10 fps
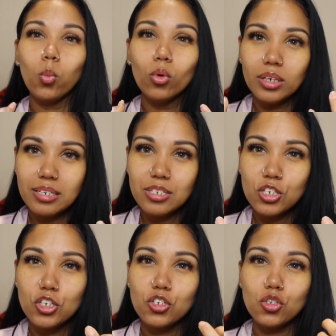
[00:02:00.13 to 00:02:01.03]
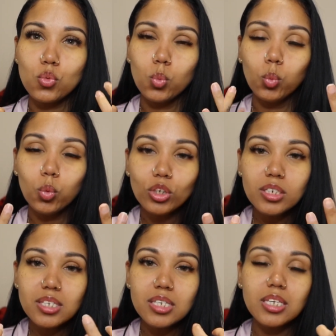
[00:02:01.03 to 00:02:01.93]
woods, just
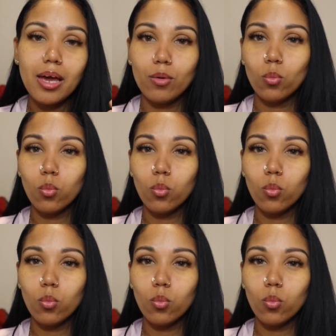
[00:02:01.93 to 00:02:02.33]
woods and